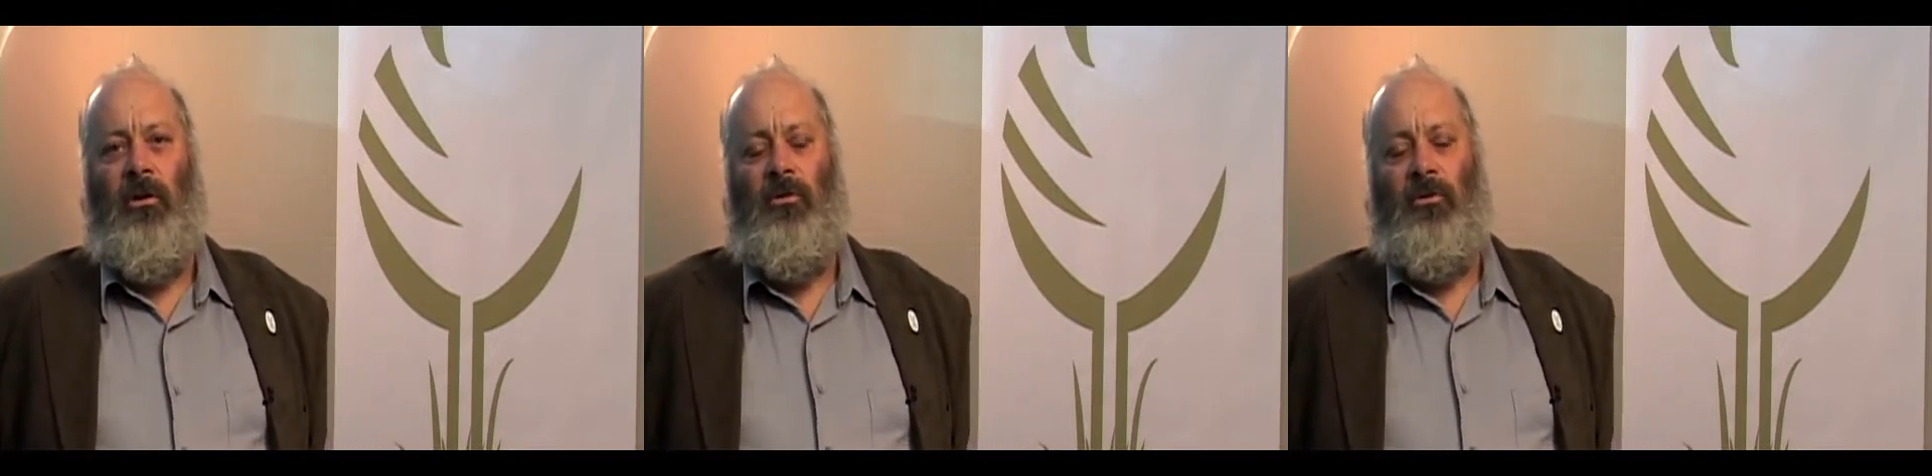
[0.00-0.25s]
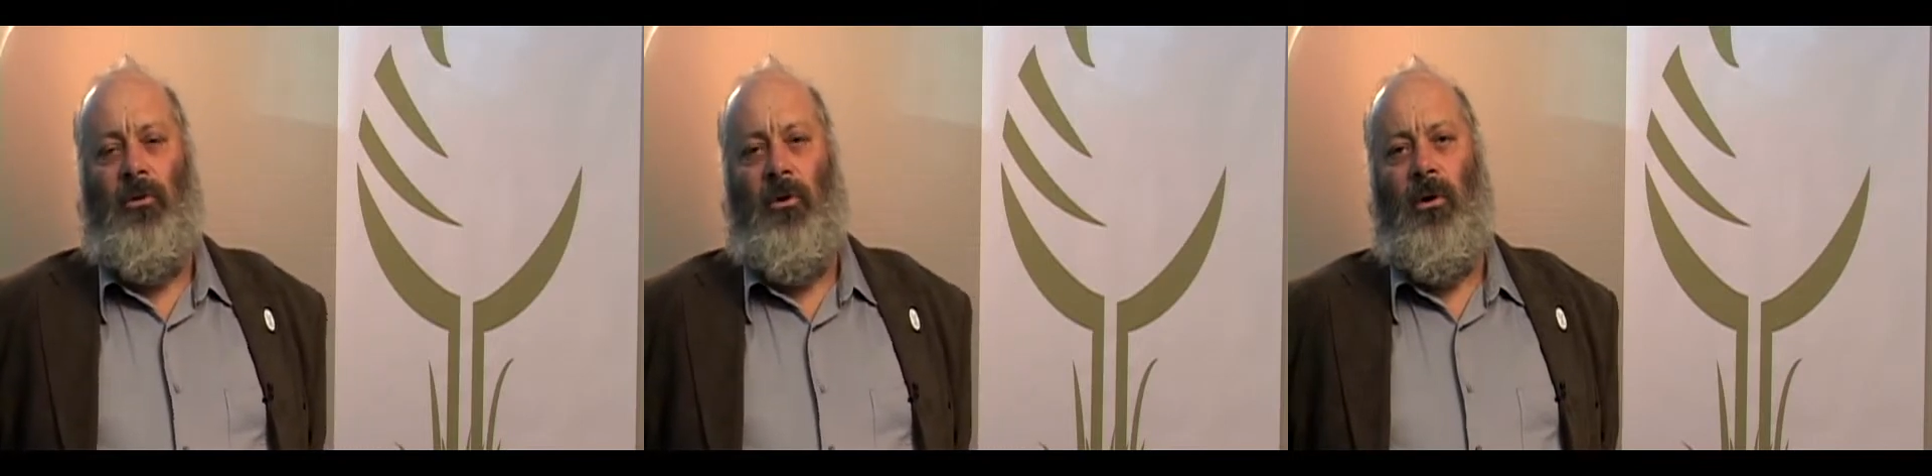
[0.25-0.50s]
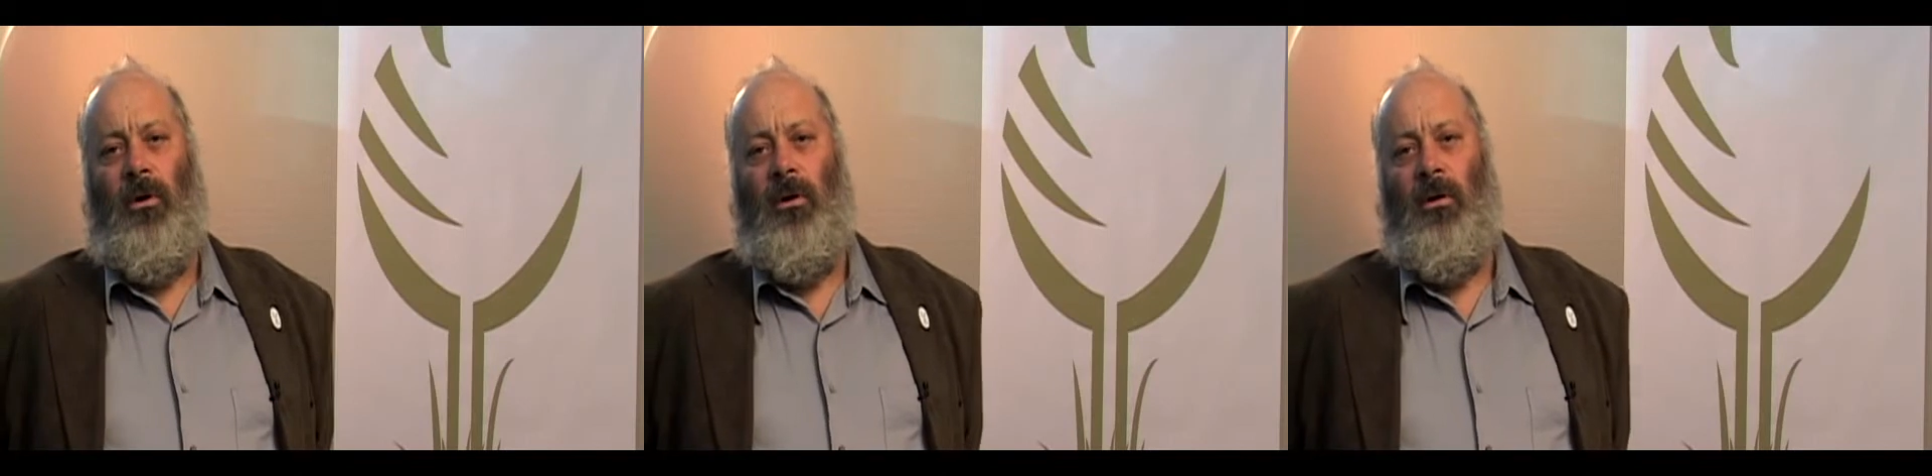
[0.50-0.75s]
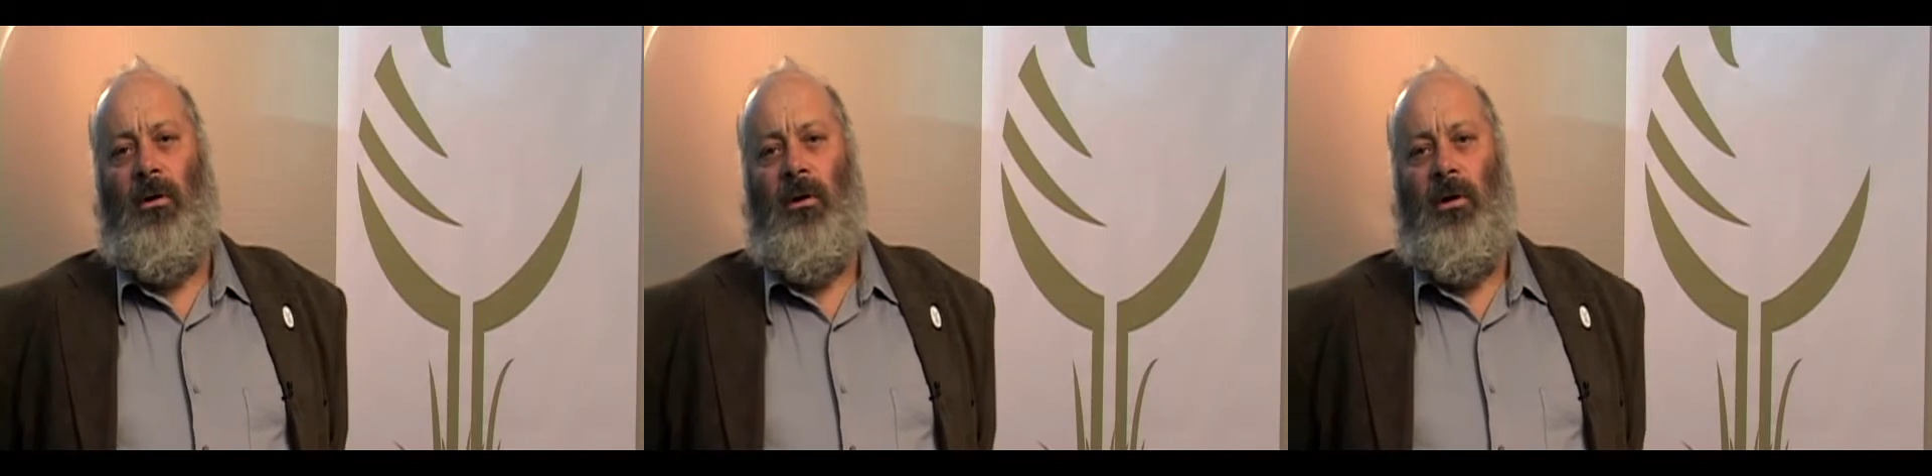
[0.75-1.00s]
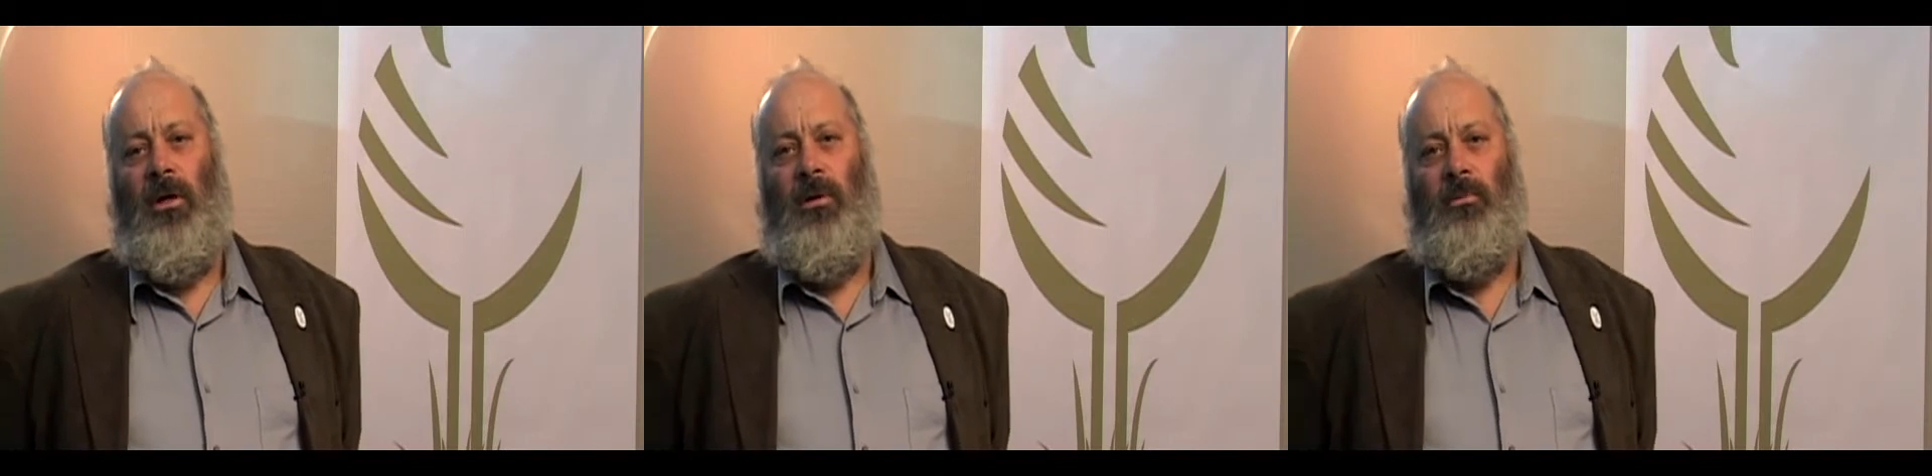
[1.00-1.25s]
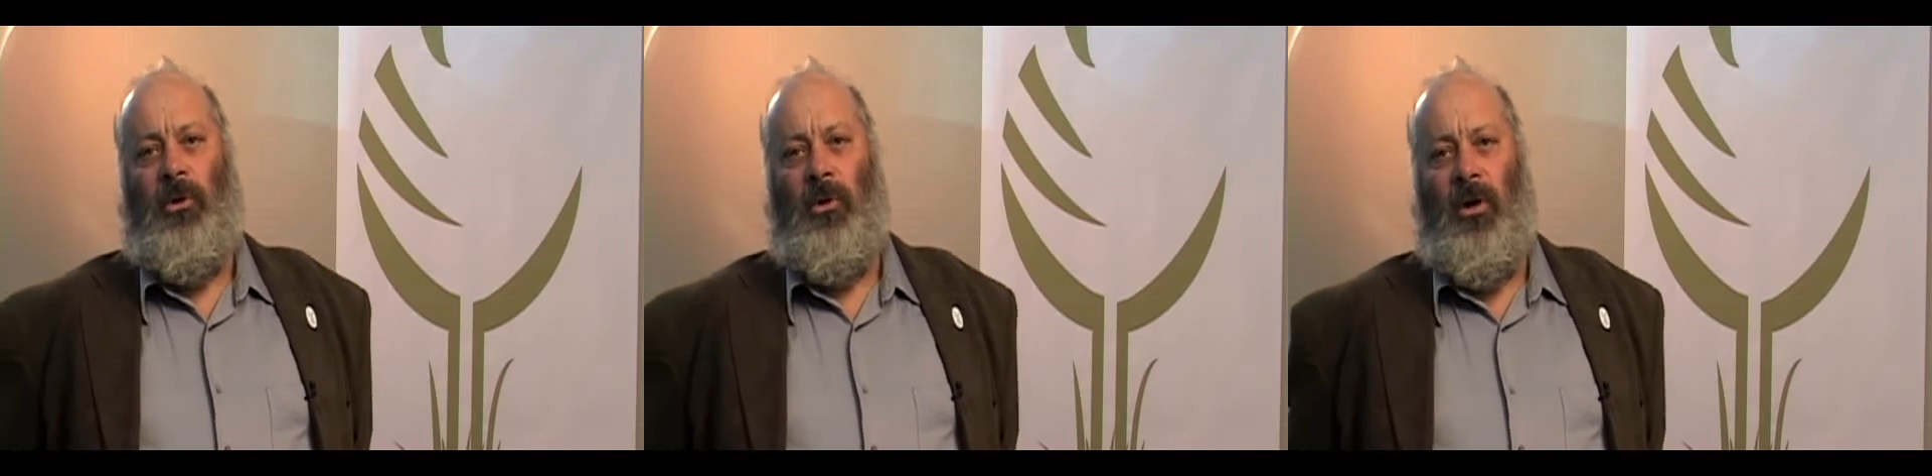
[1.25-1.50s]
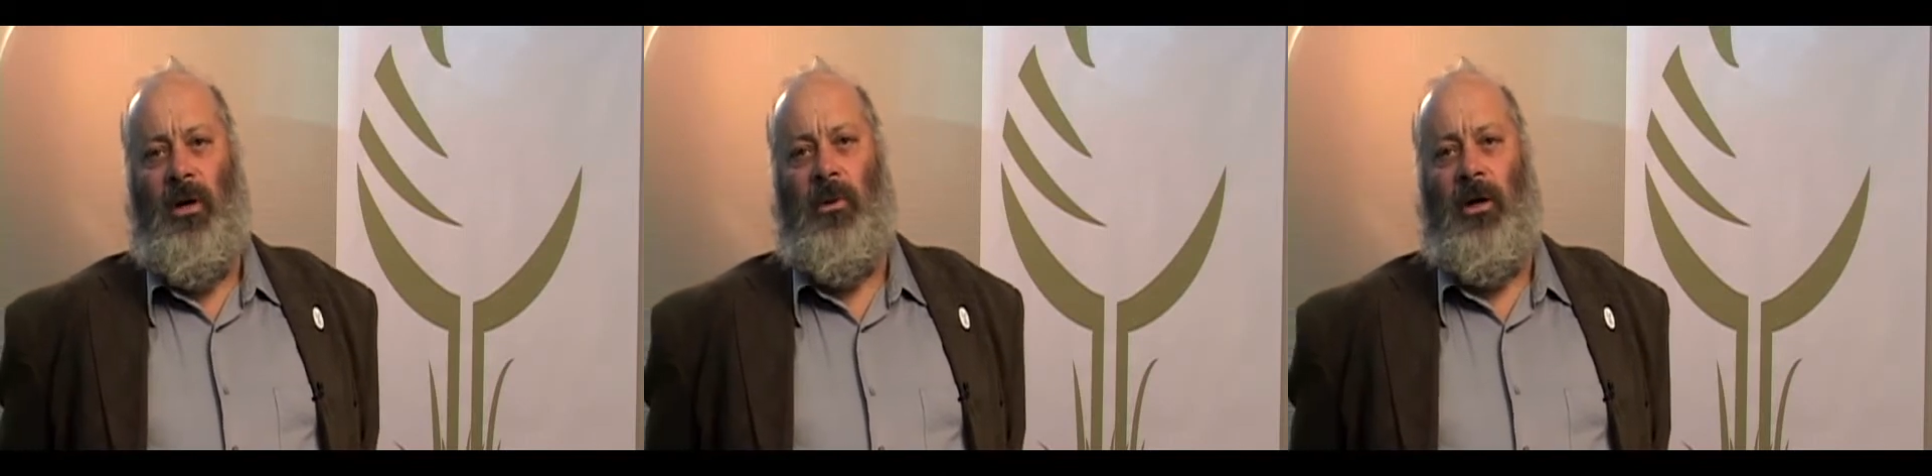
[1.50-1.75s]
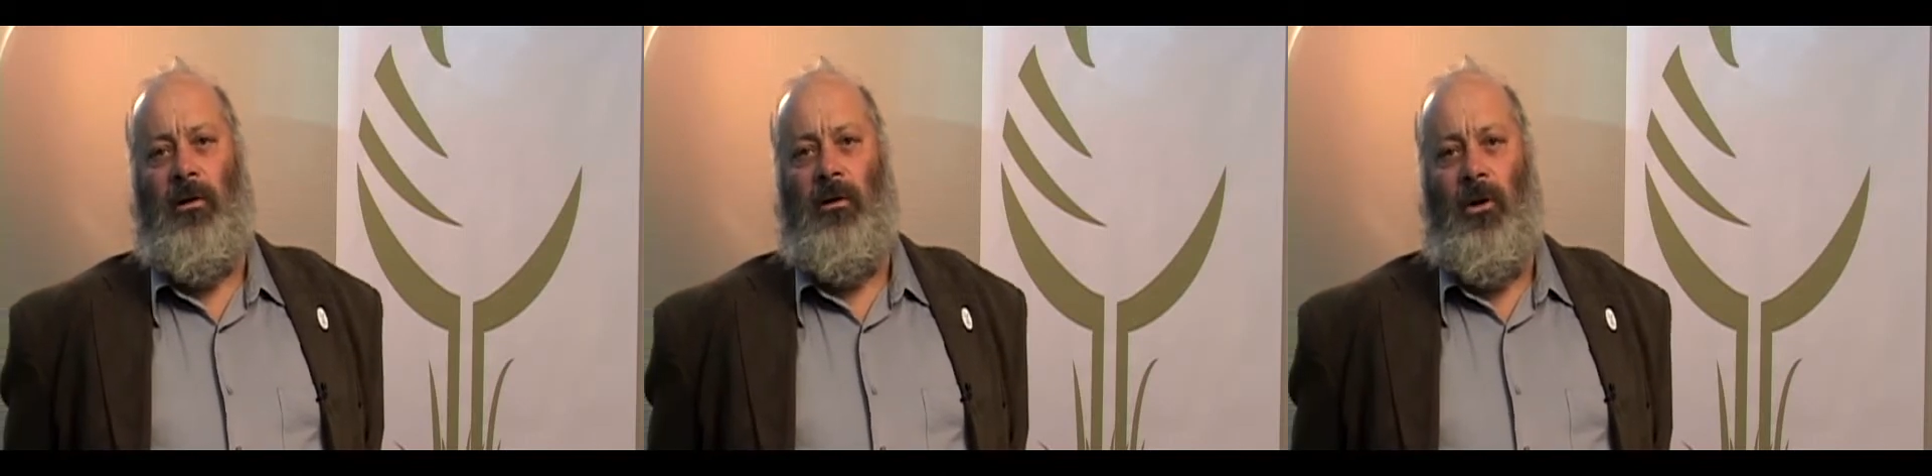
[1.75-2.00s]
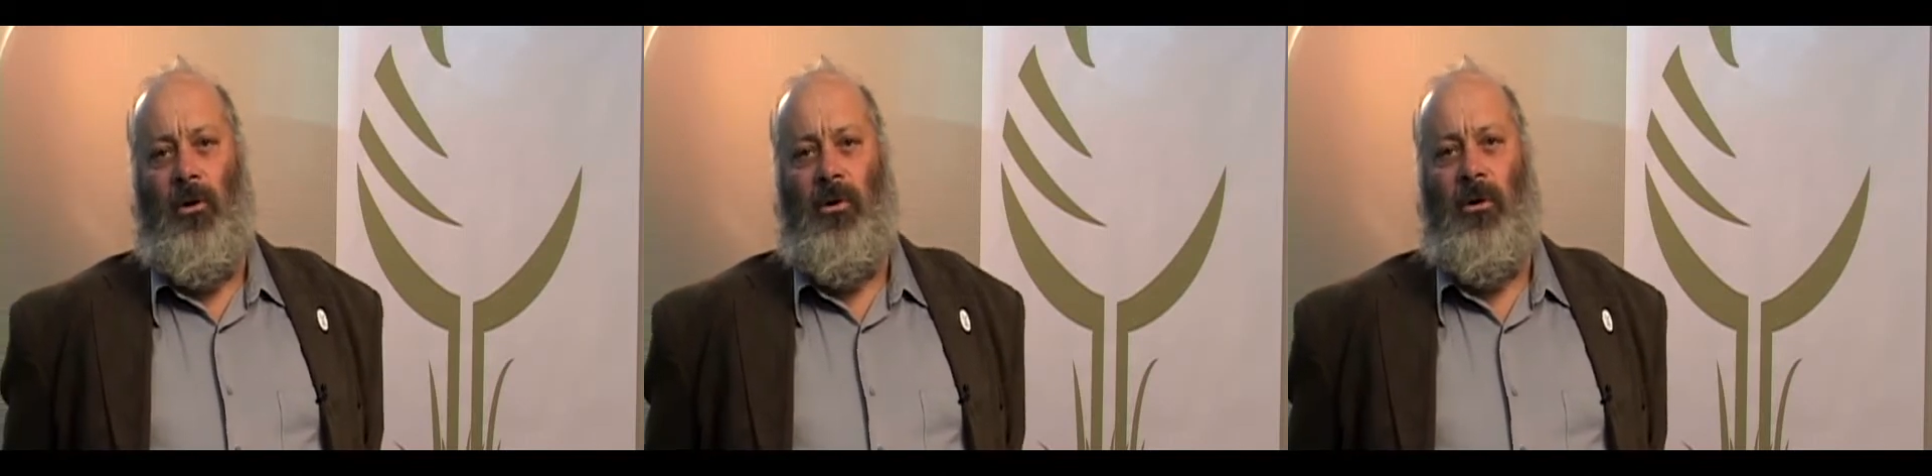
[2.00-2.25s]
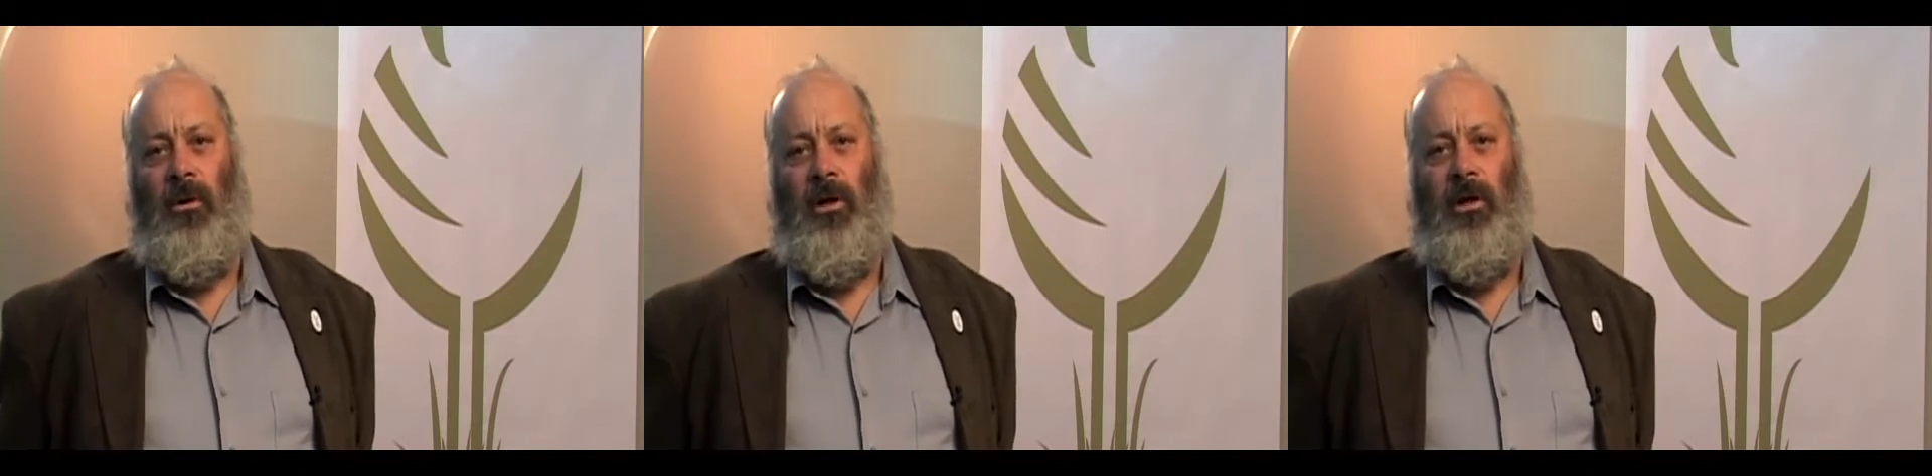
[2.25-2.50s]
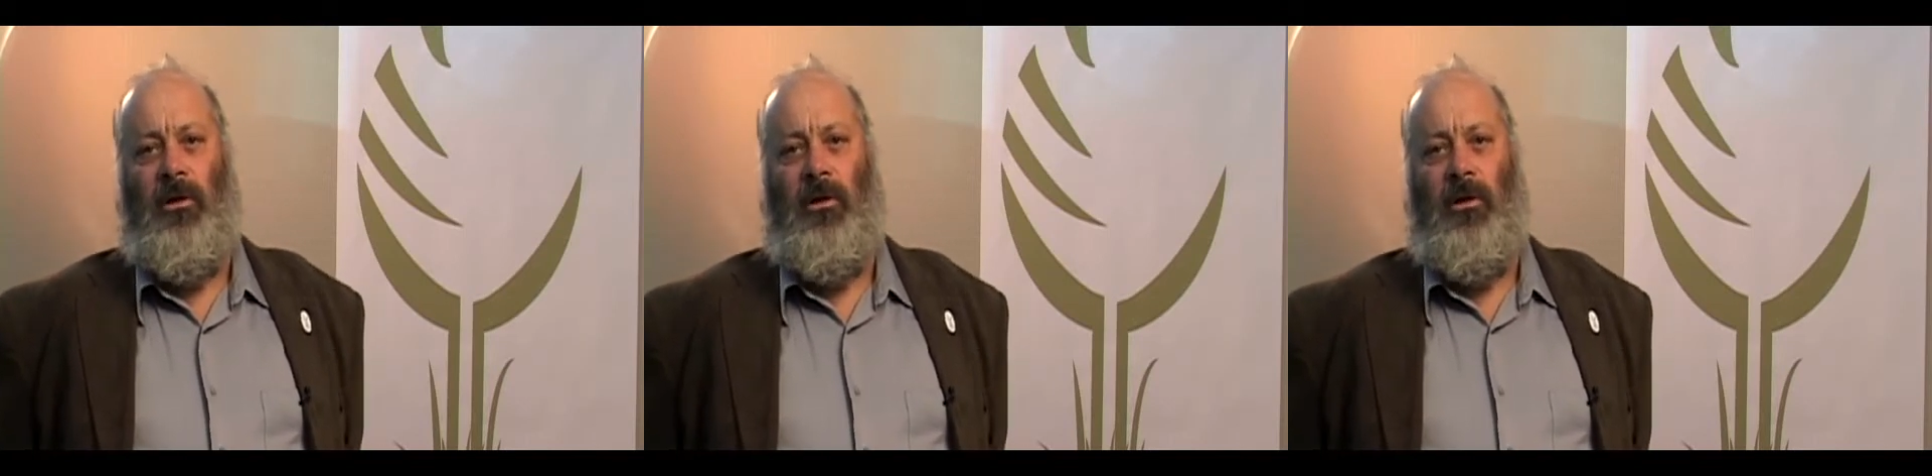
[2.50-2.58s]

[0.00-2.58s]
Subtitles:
for employment locally.